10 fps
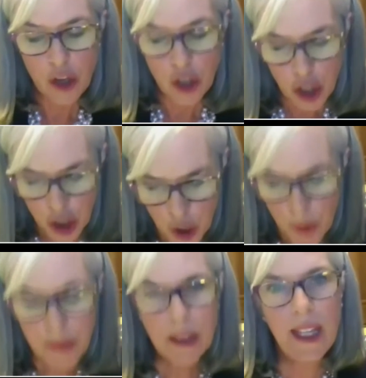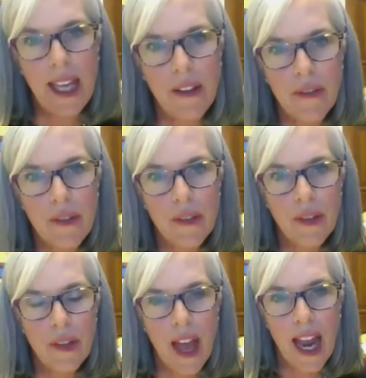Do you believe
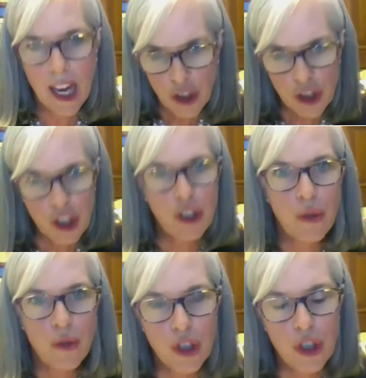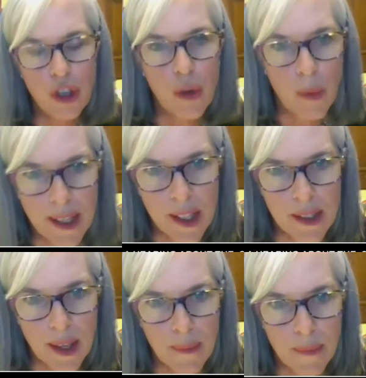that institutional
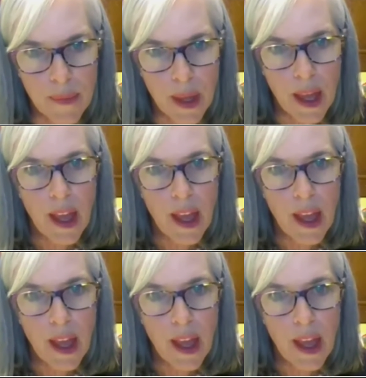racism,